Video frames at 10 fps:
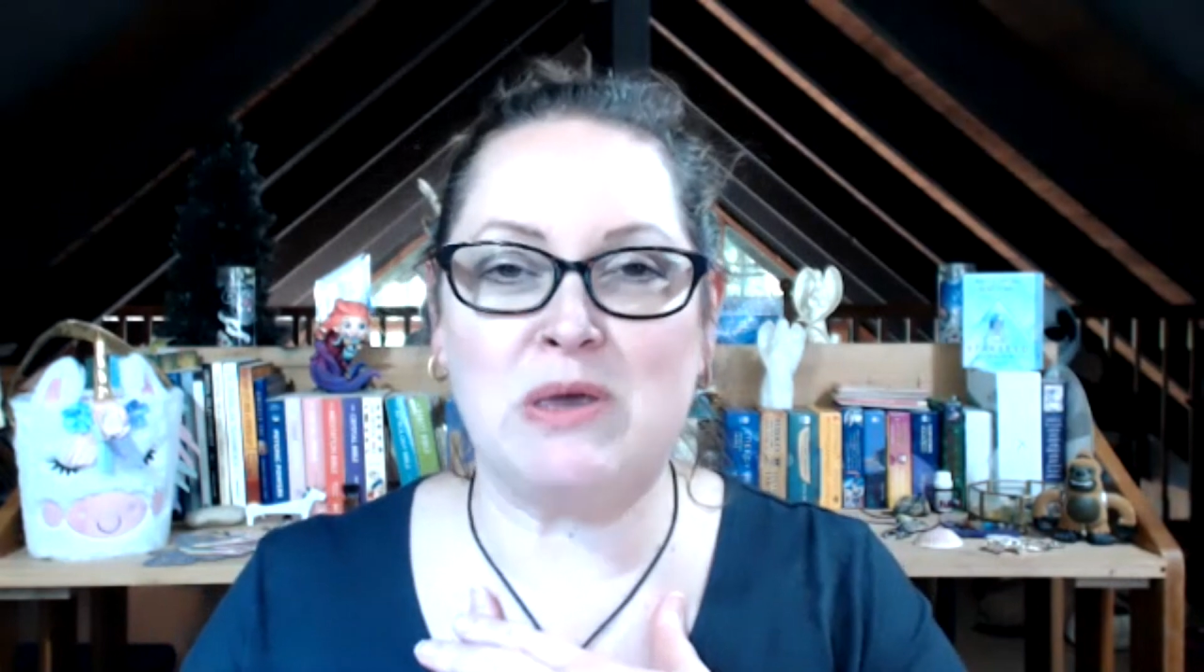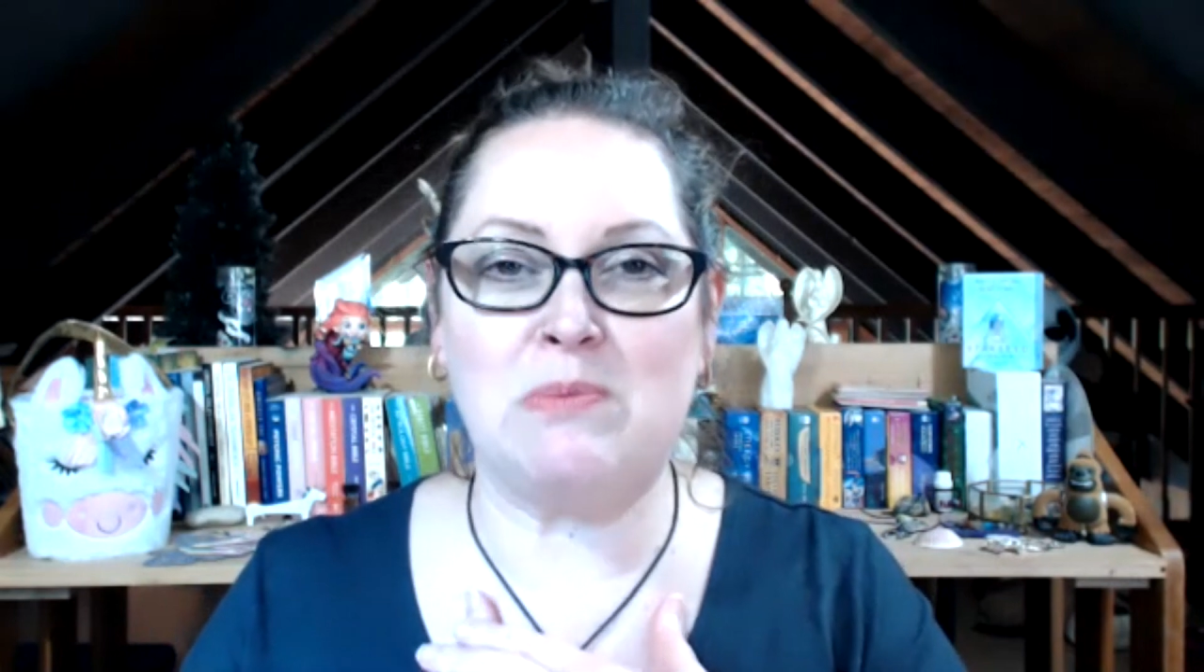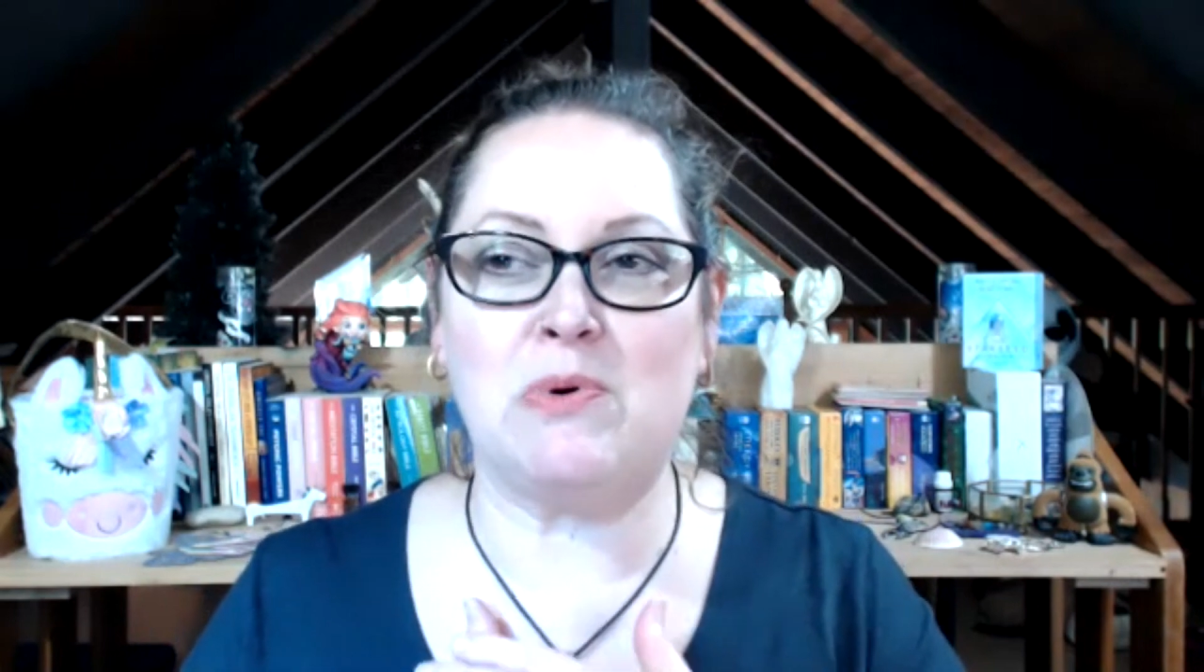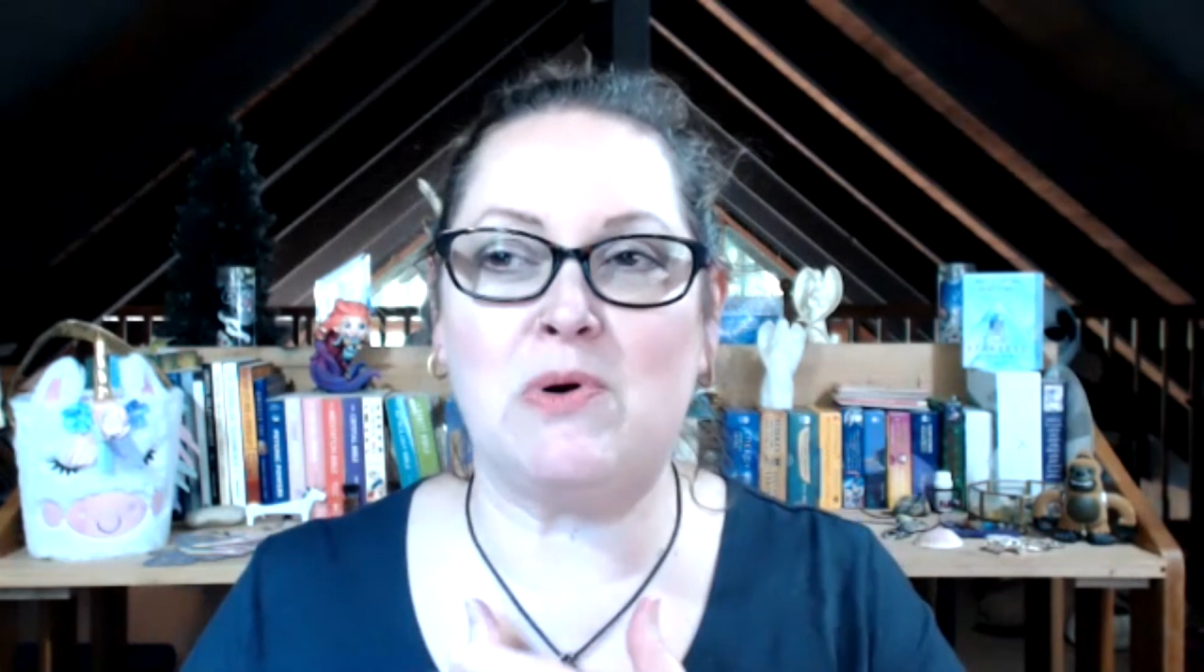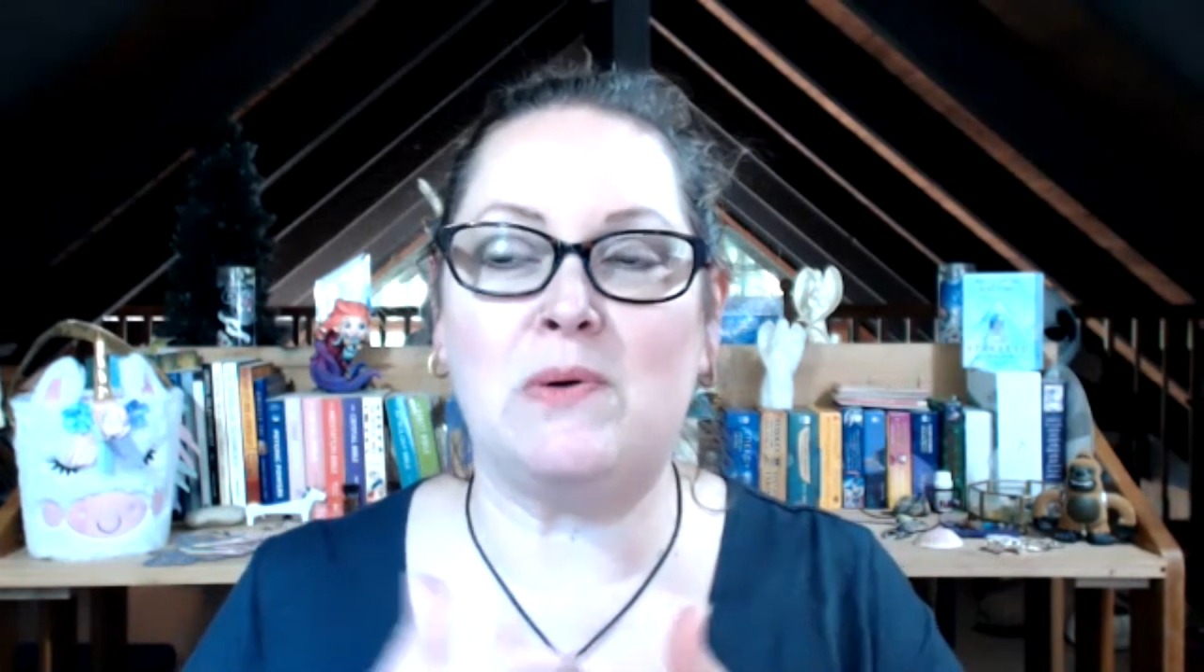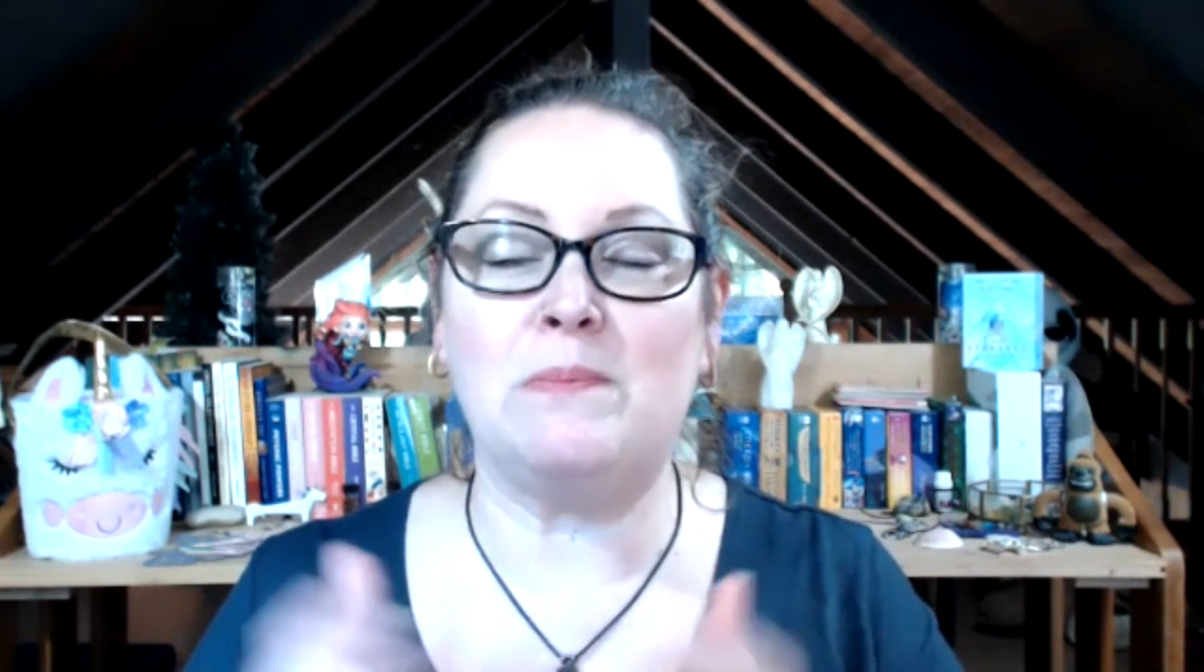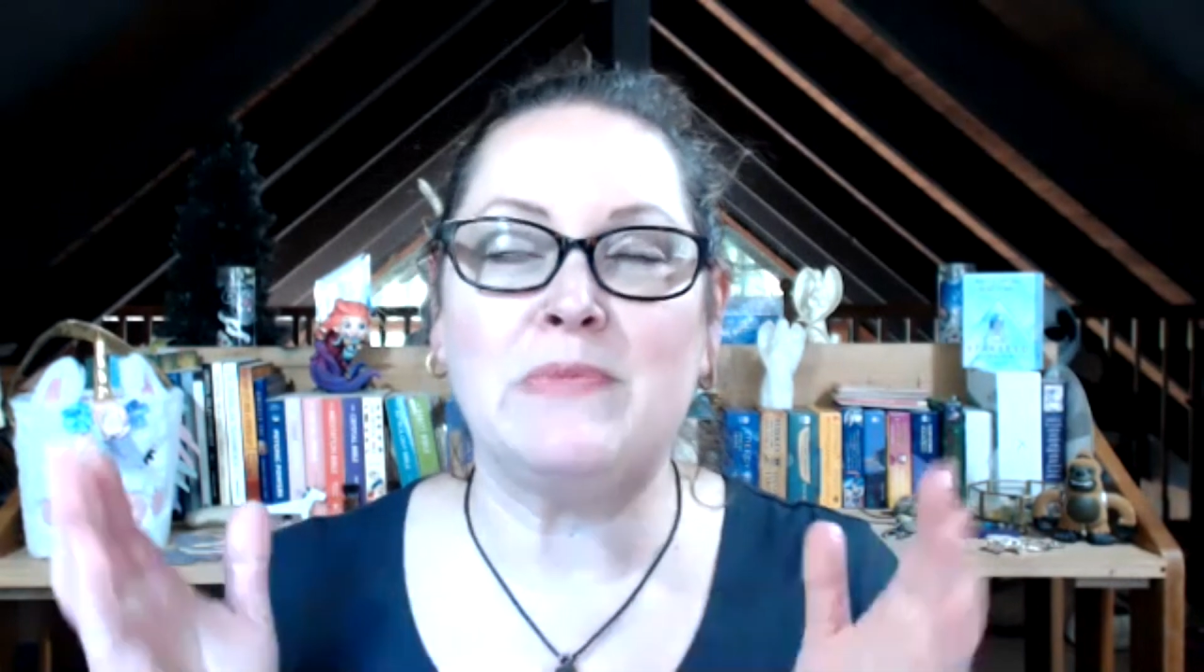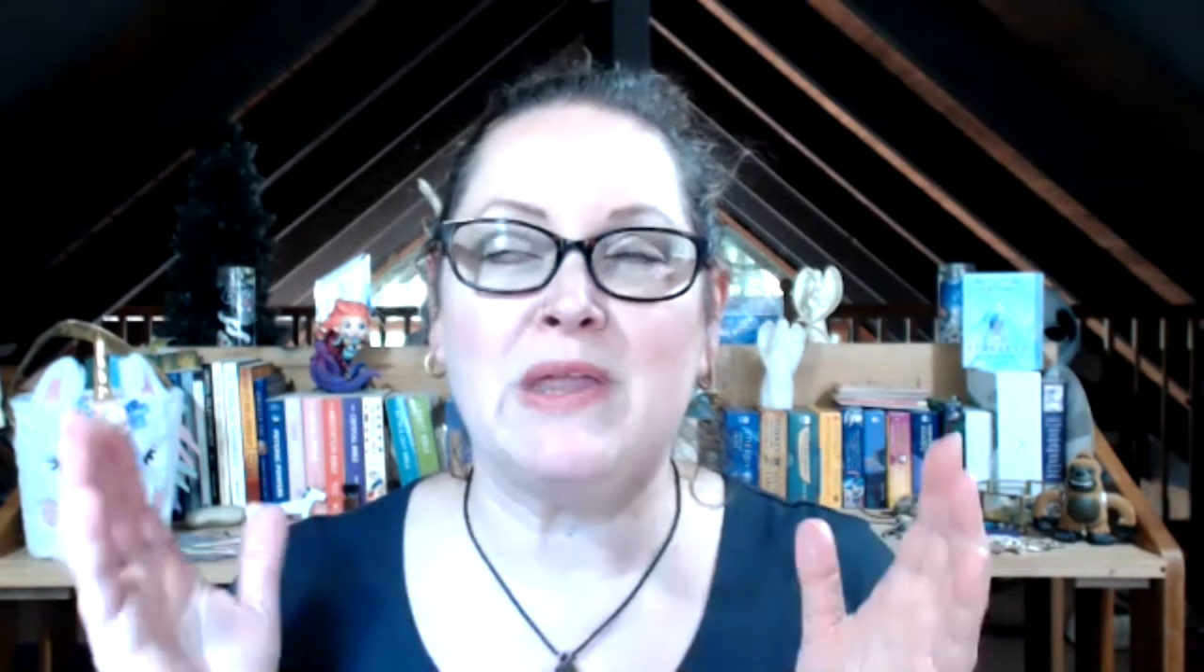people